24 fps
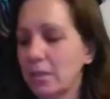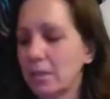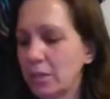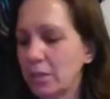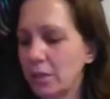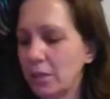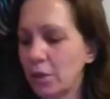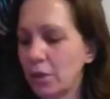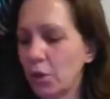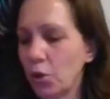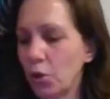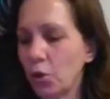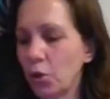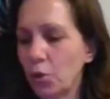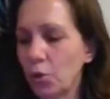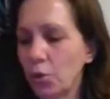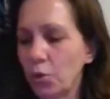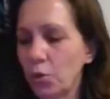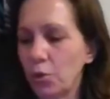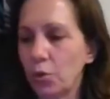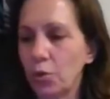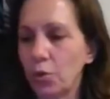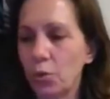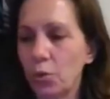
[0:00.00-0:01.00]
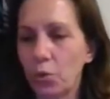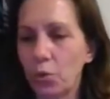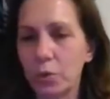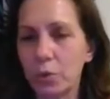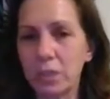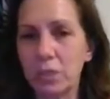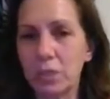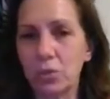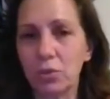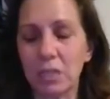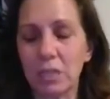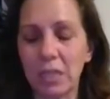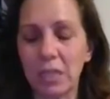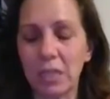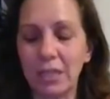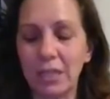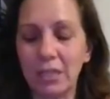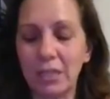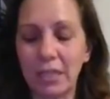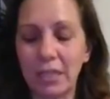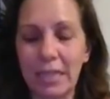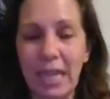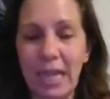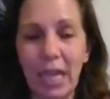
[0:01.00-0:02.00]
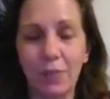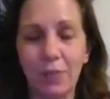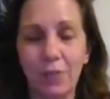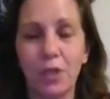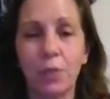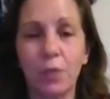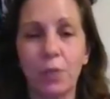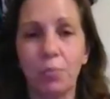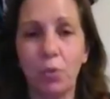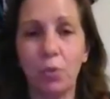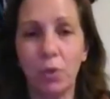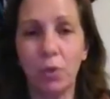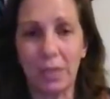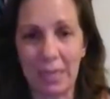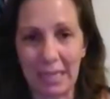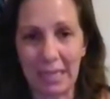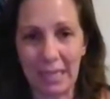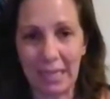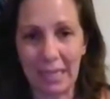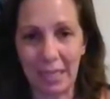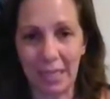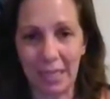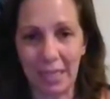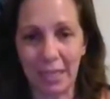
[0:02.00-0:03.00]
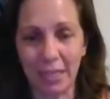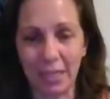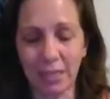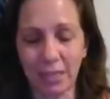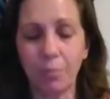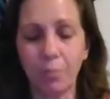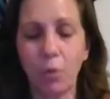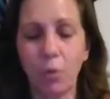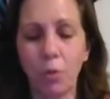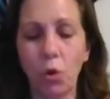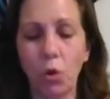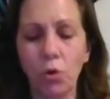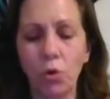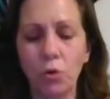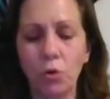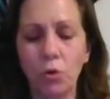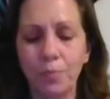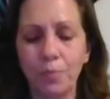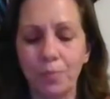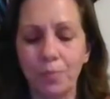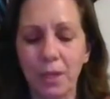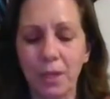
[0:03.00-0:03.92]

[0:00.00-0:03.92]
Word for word: you know, crystals, anything heavy to put in the bowl.